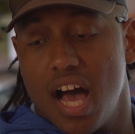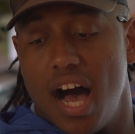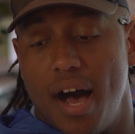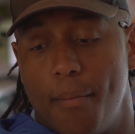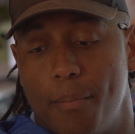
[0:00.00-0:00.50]

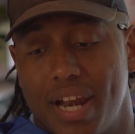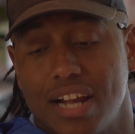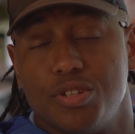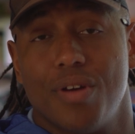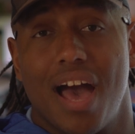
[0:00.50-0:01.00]
But
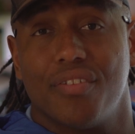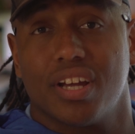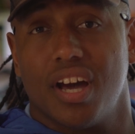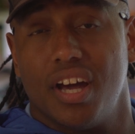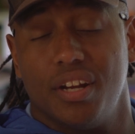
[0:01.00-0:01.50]
I do have
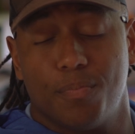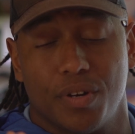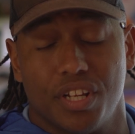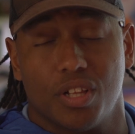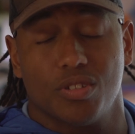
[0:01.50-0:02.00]
it cut
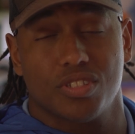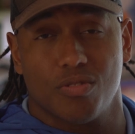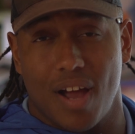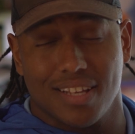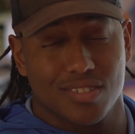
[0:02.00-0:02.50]
pretty close to
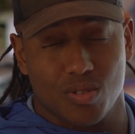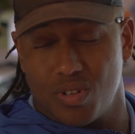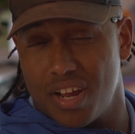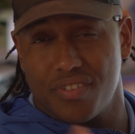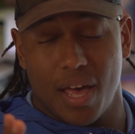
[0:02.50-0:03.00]
the riser, so
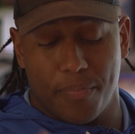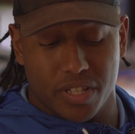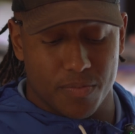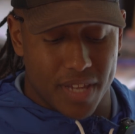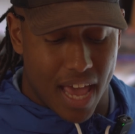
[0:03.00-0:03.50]
whatever that
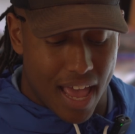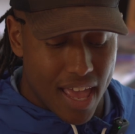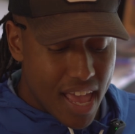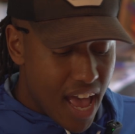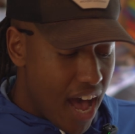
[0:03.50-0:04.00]
puts me
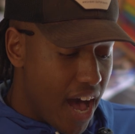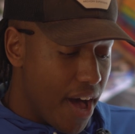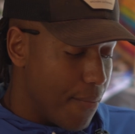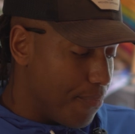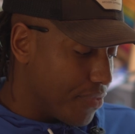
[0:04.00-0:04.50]
at.
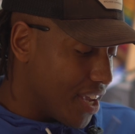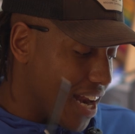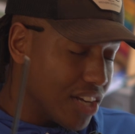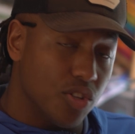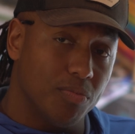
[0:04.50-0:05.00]
And
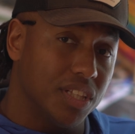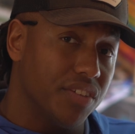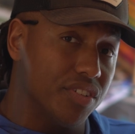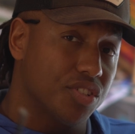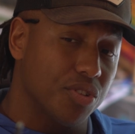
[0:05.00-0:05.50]
I do
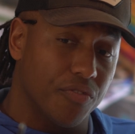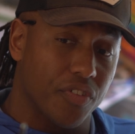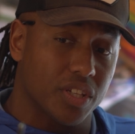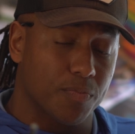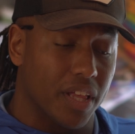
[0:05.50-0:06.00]
believe in shooting
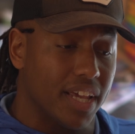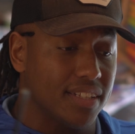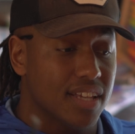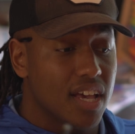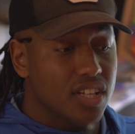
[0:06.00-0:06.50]
fixed
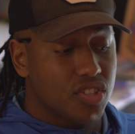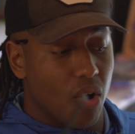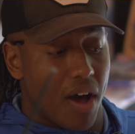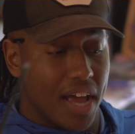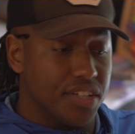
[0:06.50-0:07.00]
blades,
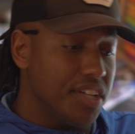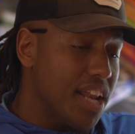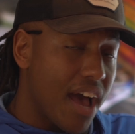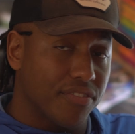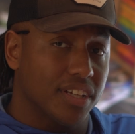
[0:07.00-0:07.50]
so I
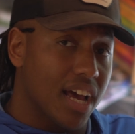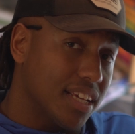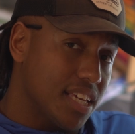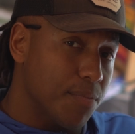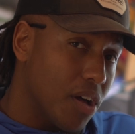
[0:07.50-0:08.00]
did have to
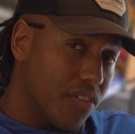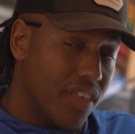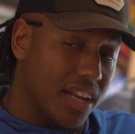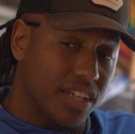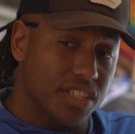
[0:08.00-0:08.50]
kind of keep all of
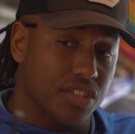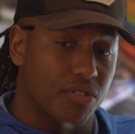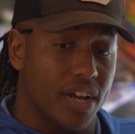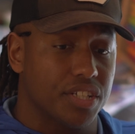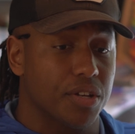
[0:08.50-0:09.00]
that in
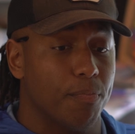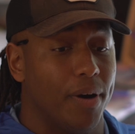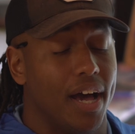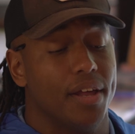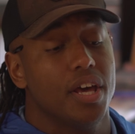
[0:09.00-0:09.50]
consideration.
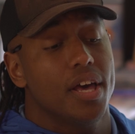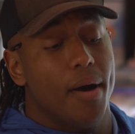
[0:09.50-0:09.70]
But